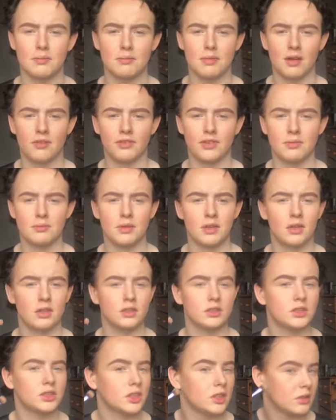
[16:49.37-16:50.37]
buffy
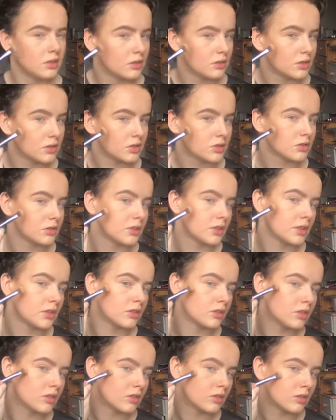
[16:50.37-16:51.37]
brush and we're just going to
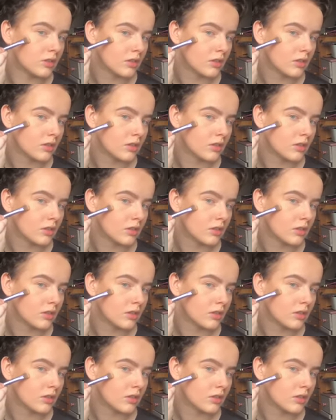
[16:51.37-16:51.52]
go